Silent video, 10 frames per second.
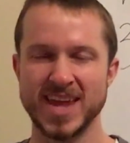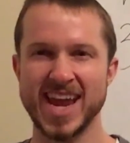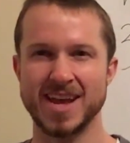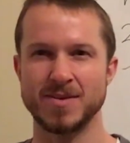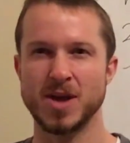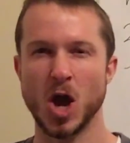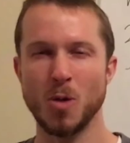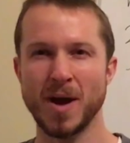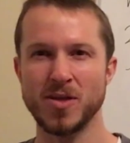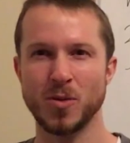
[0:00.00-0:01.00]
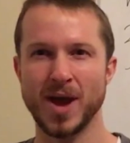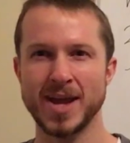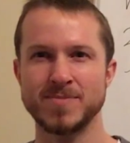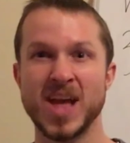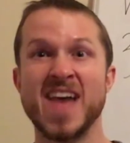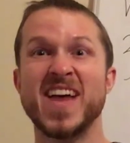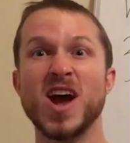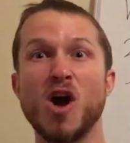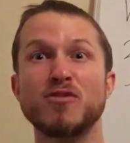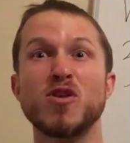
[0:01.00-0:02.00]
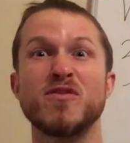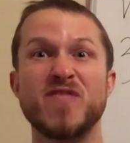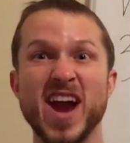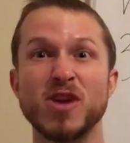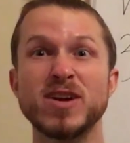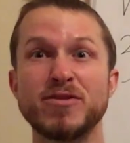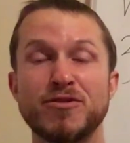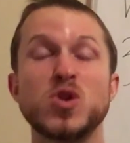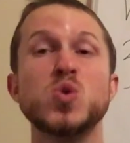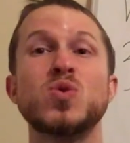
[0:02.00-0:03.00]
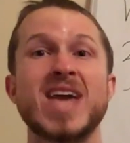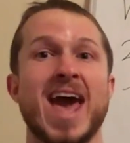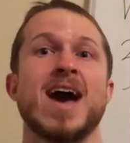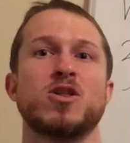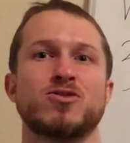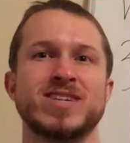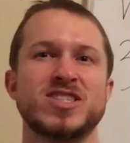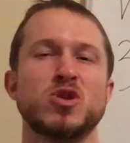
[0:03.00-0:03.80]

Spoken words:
And, oh by the way, they offer very few calories.